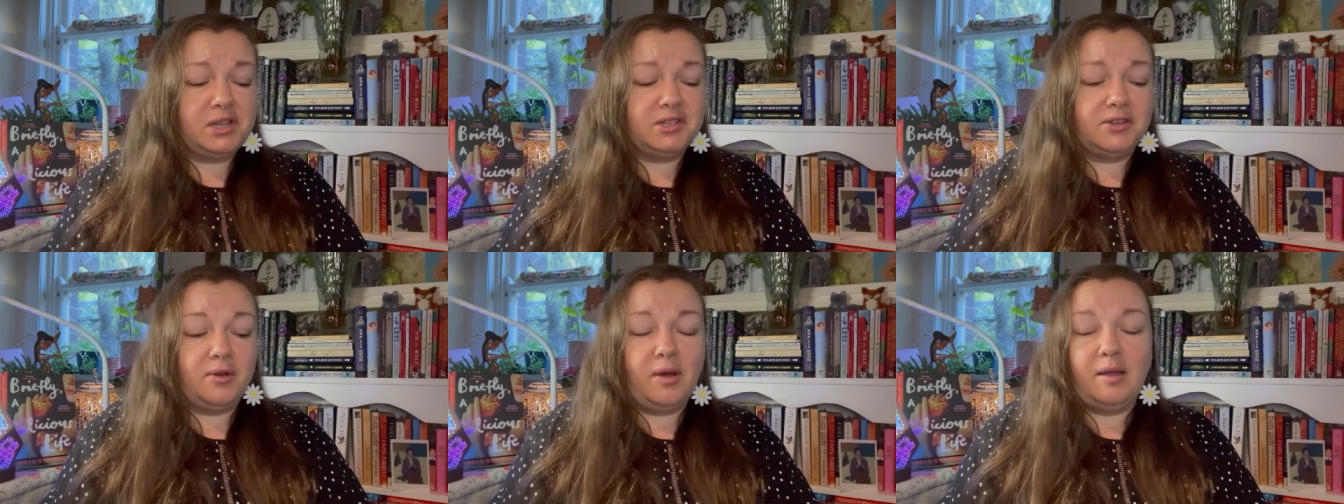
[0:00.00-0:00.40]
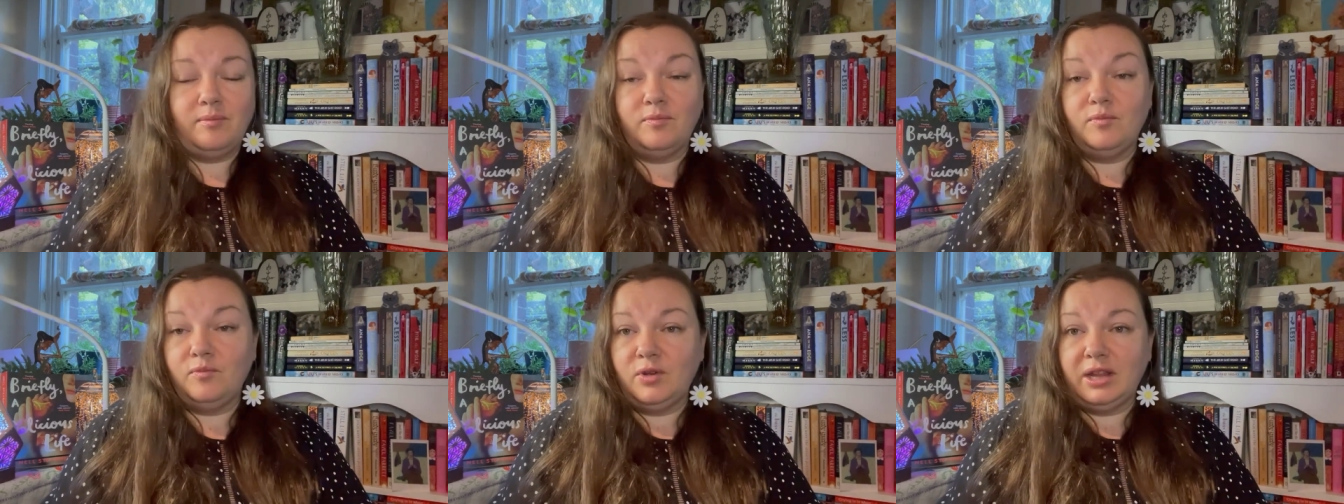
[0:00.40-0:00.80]
So
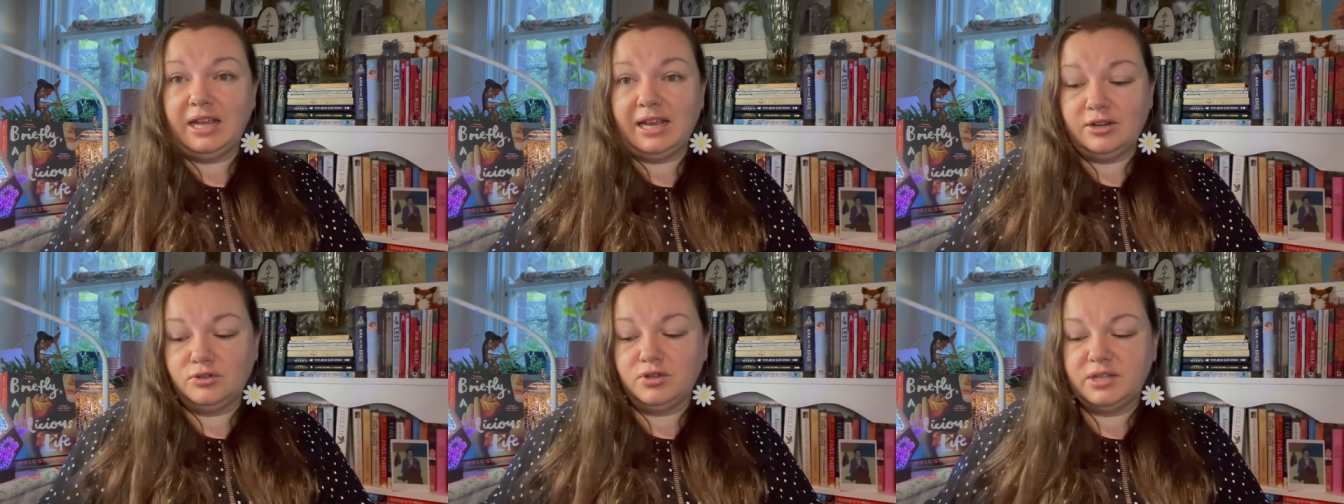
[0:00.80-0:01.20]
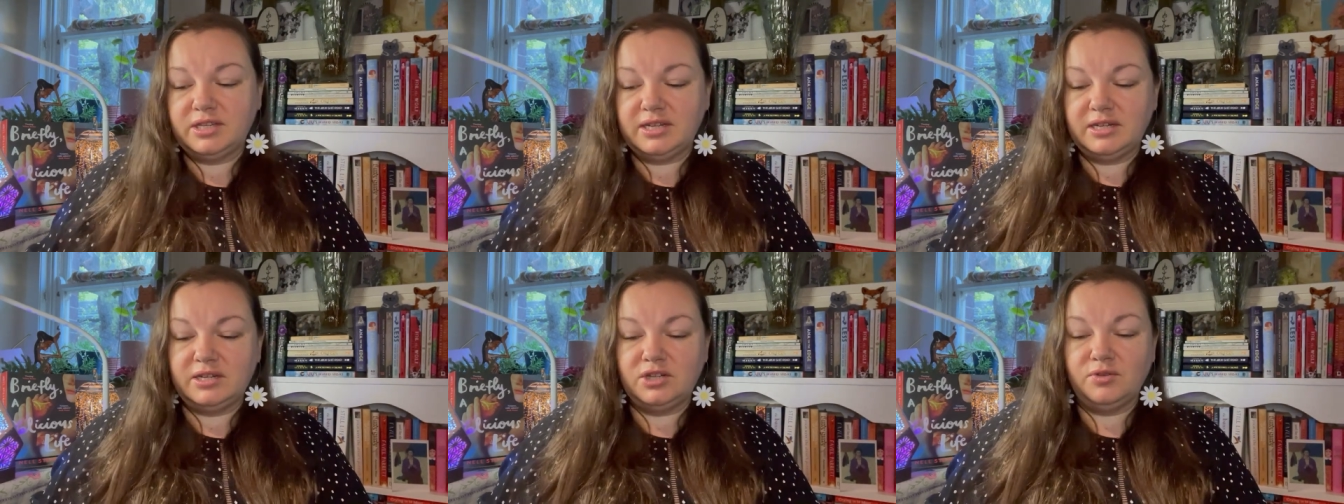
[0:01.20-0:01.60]
I'm really
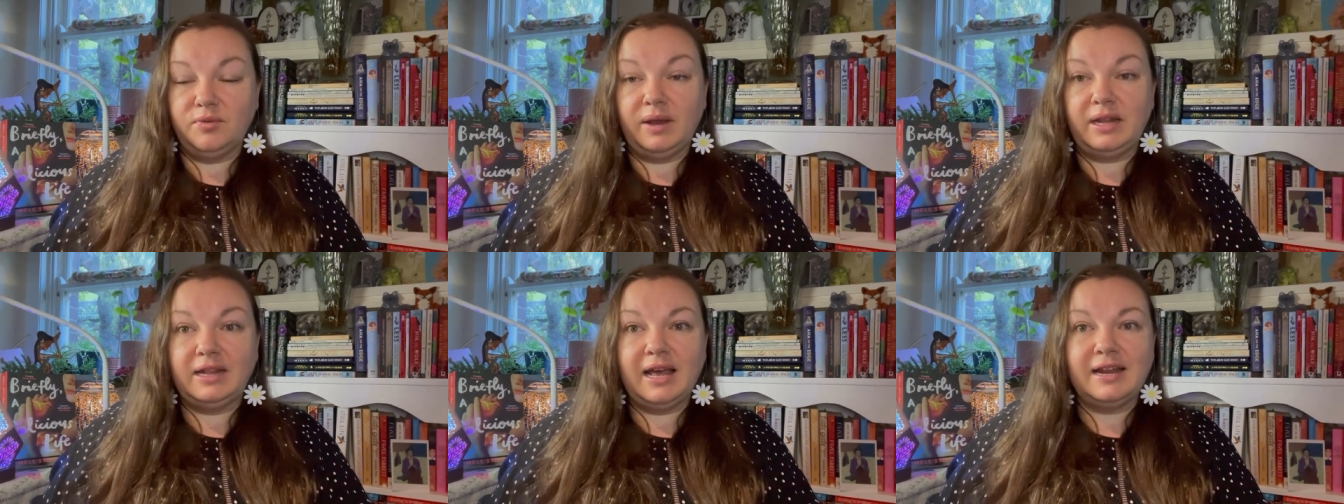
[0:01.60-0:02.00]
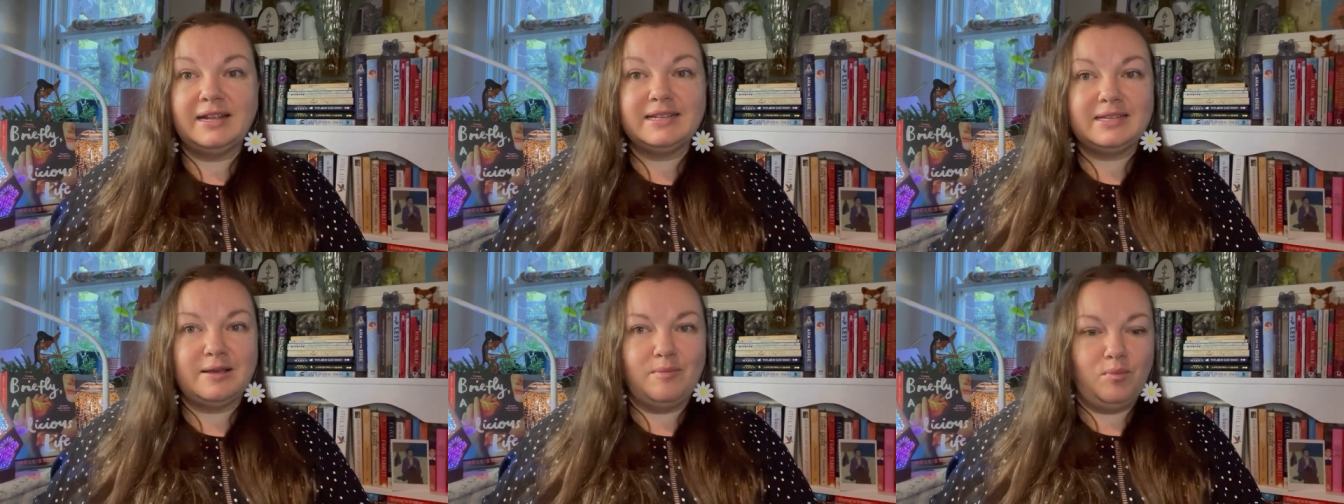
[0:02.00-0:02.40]
interested to read that
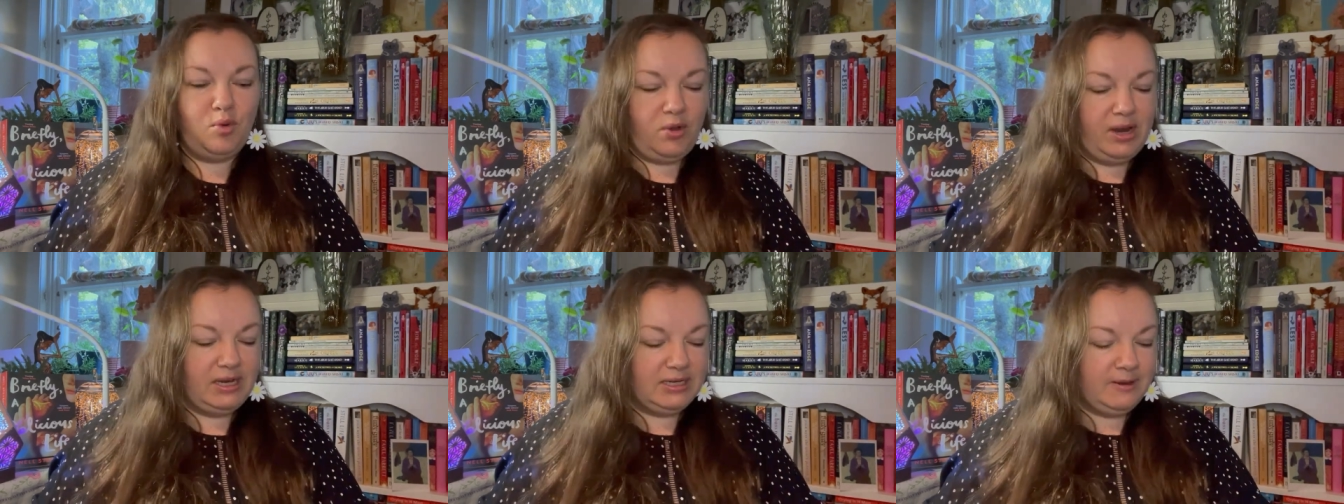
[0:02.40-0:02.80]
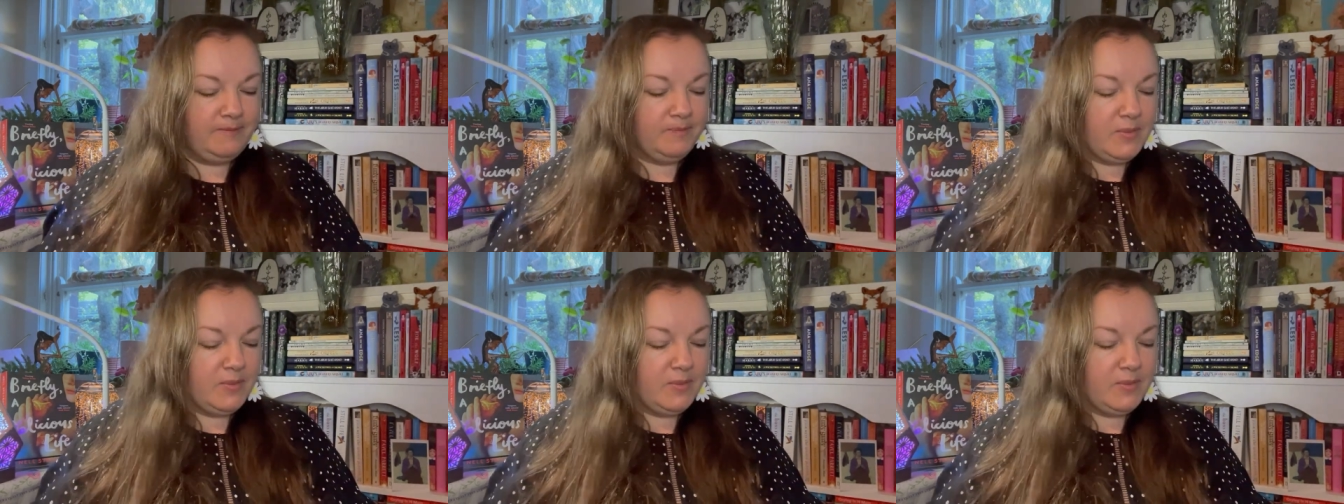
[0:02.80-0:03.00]
at some point.